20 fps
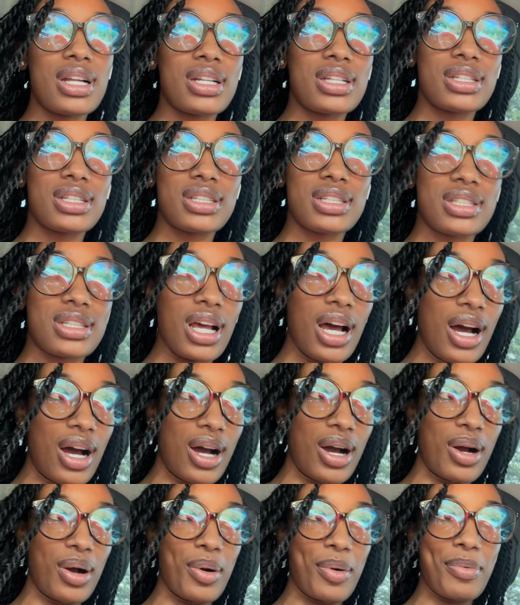
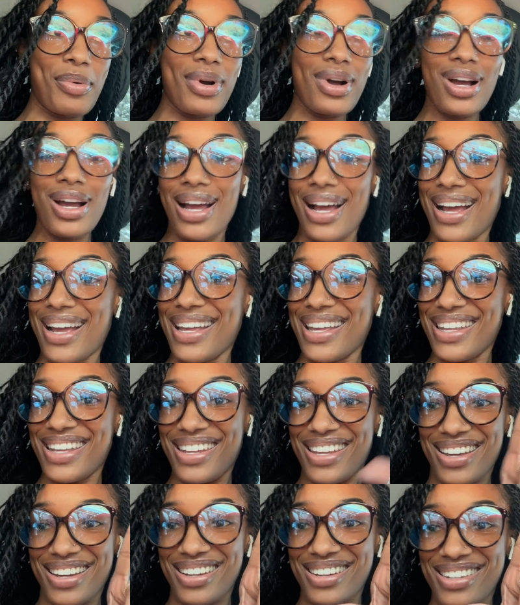So,
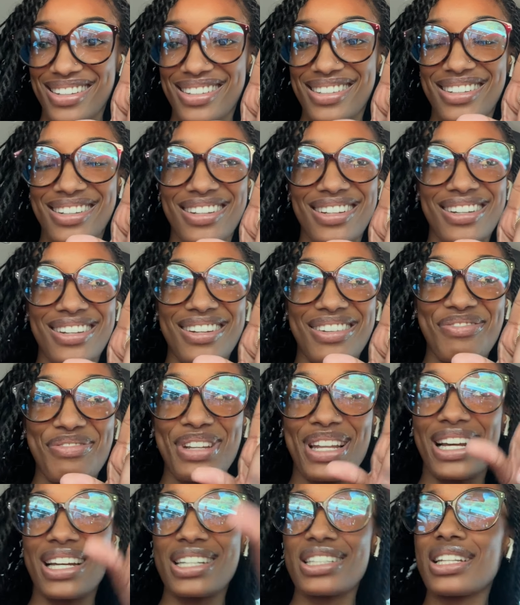yeah. But
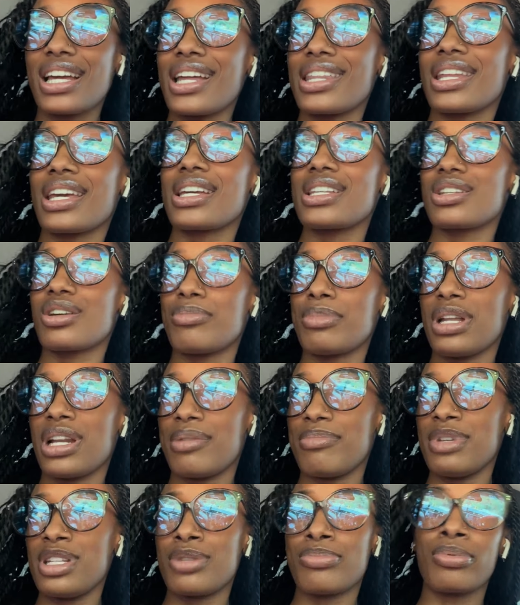like I said, I think it's gonna be that
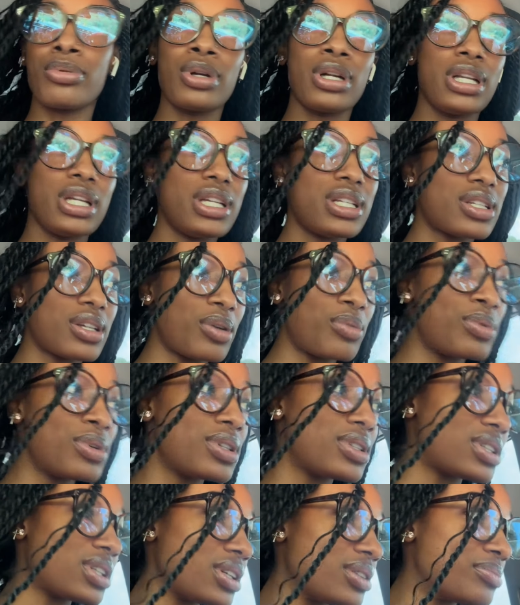Miss Pretty. So we'll
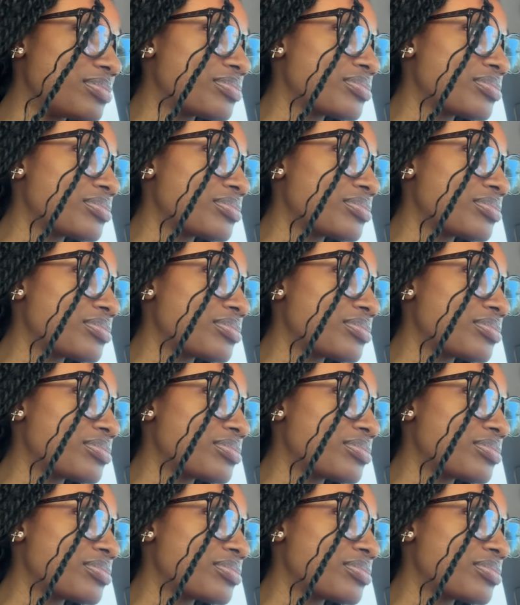see.